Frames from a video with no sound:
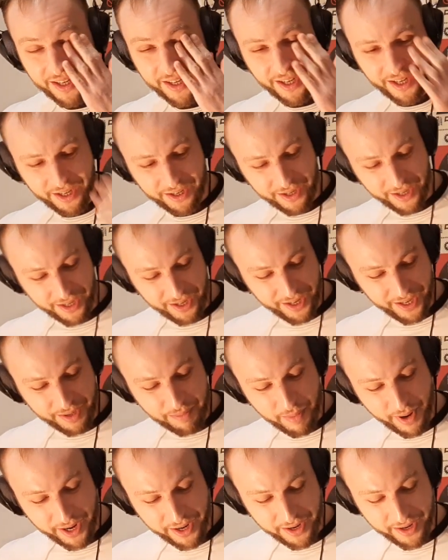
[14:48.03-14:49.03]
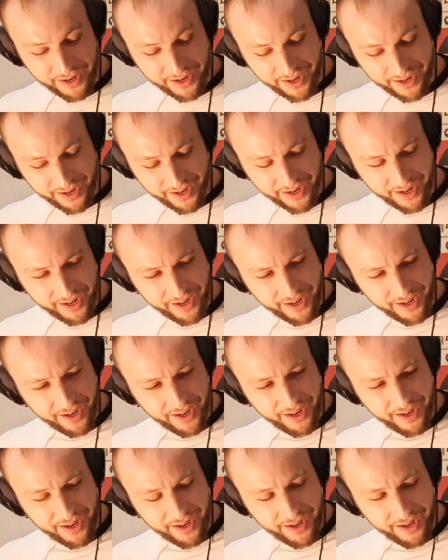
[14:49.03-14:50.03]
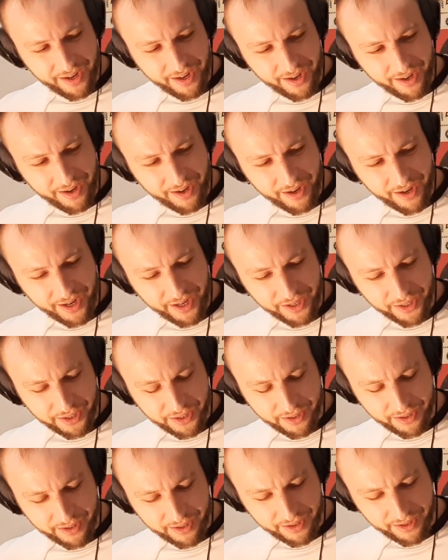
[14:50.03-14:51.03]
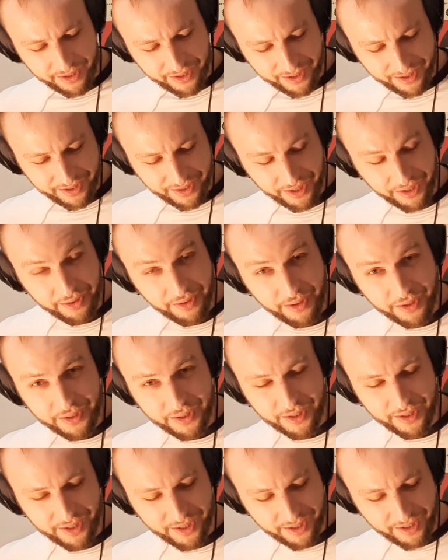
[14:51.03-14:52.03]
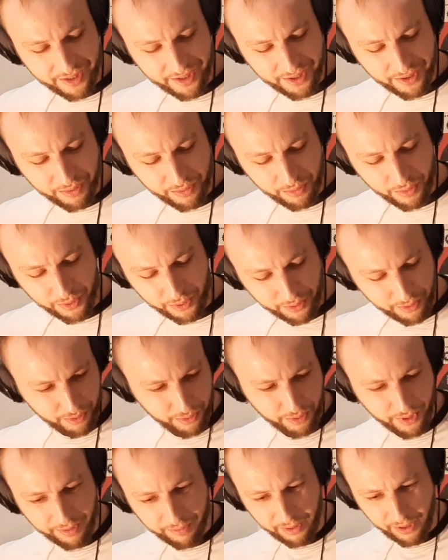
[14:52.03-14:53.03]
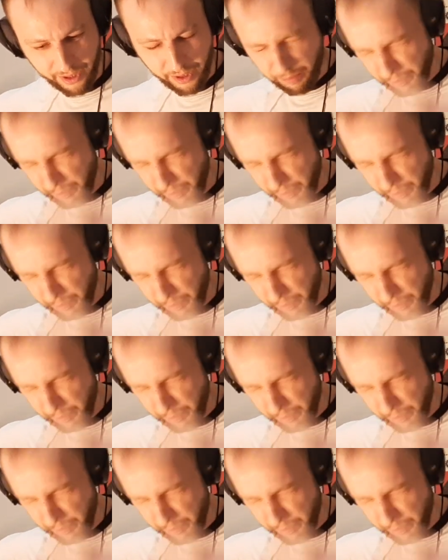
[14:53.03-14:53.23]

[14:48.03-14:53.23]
I like my eyes like this. I don't want to have it